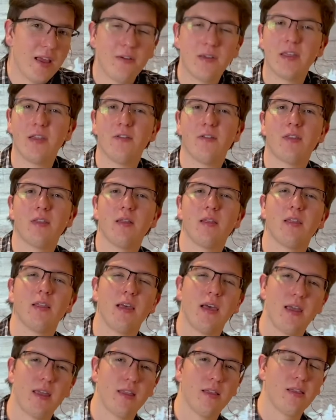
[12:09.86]
here's the
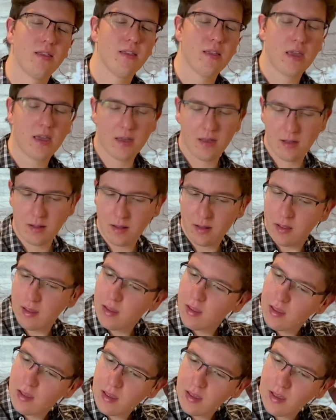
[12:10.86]
lion's tale
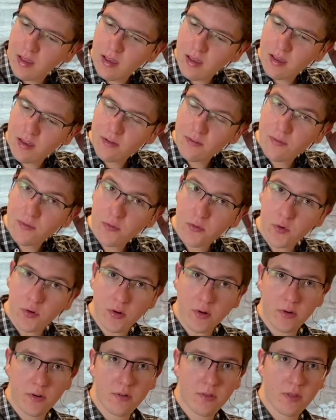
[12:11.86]

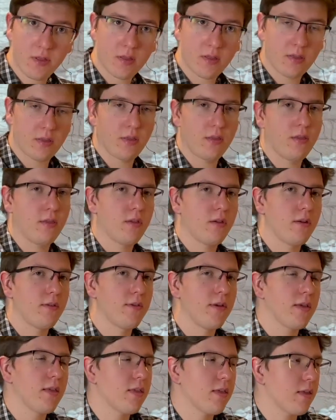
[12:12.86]
for this
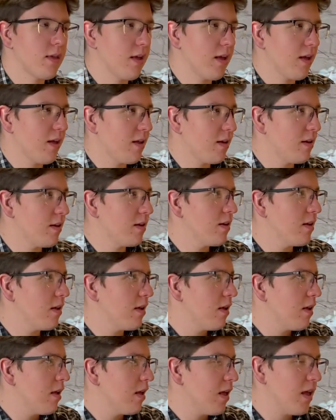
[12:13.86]
service, and
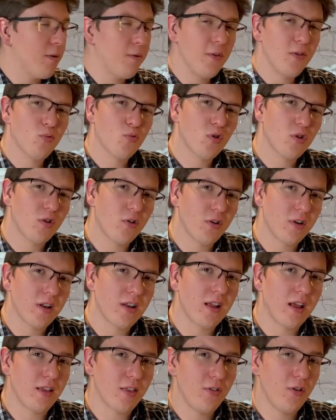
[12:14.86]
it was
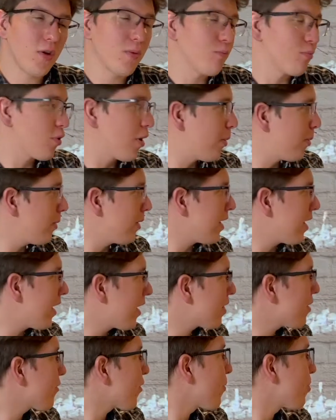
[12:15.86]
recorded, as you can probably
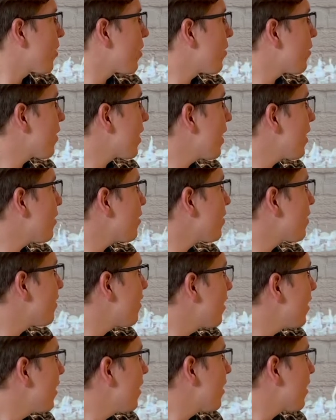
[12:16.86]
guess from the location,
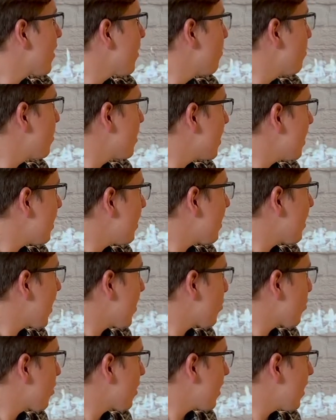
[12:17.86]
completely
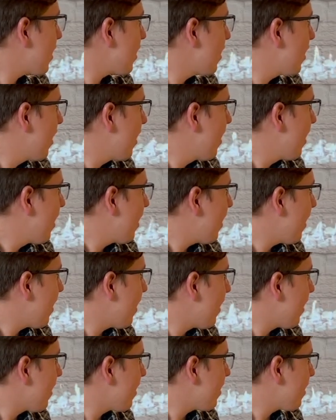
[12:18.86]
separately.
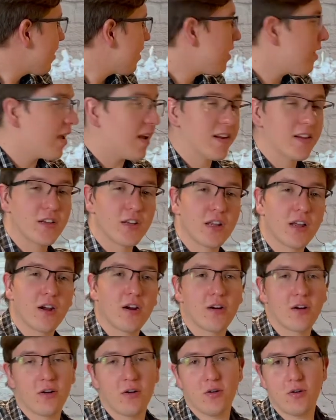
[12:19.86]
This is actually
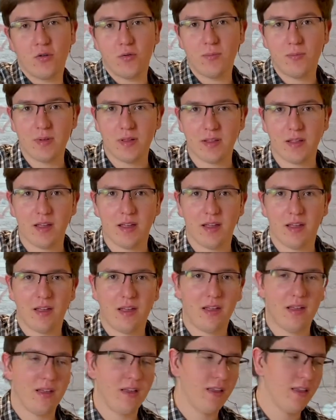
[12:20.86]
our home
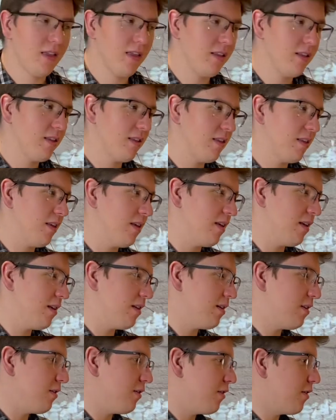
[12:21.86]

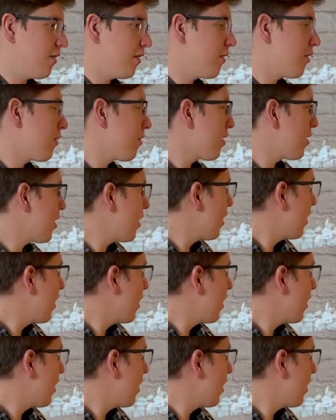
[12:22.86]
in Orangeville.